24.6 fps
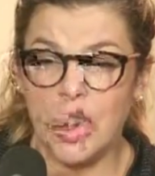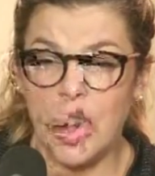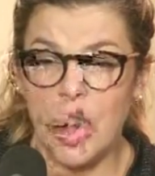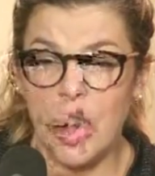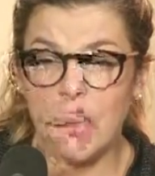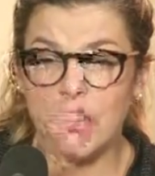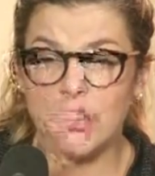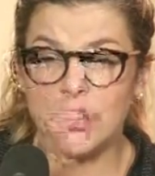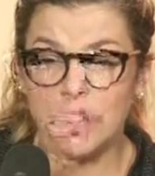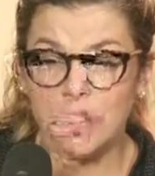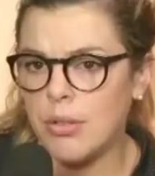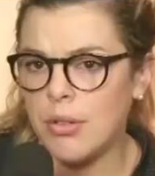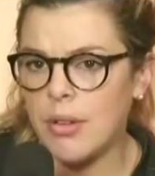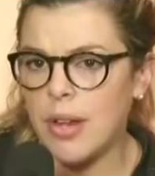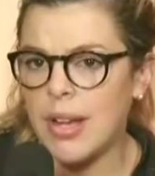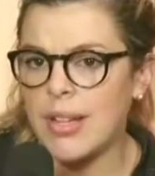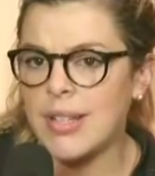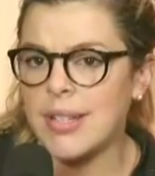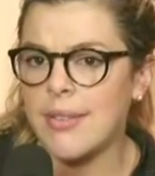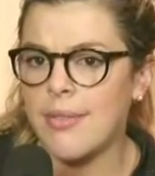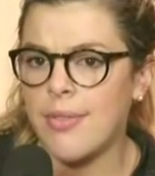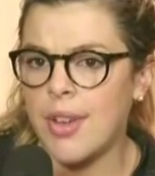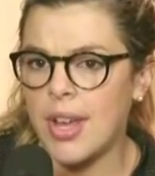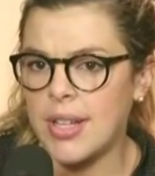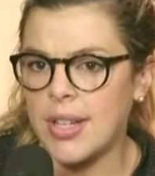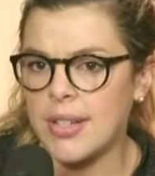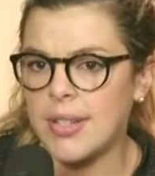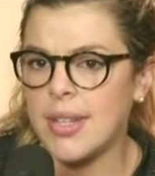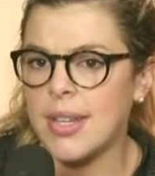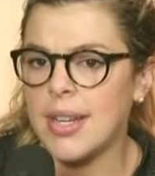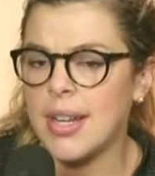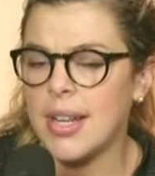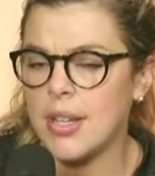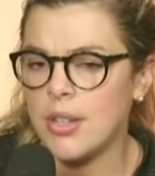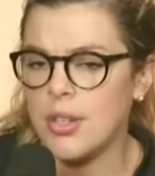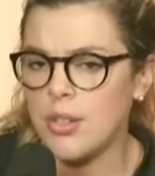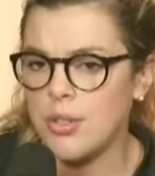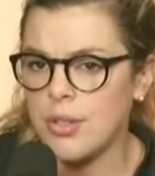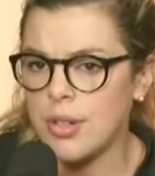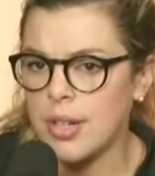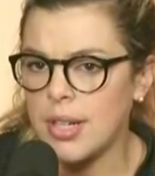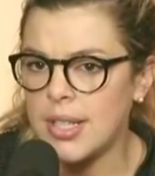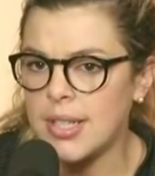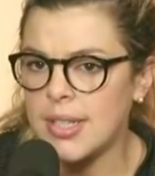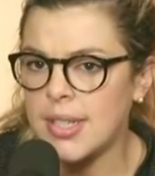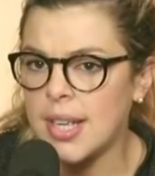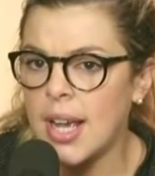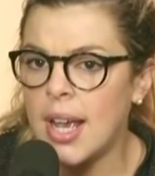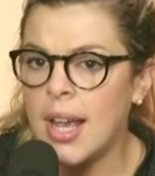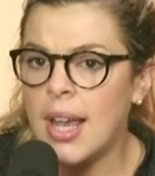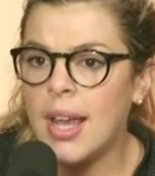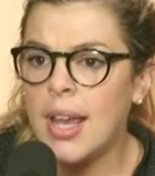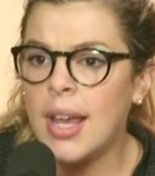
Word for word: left who has a vested interest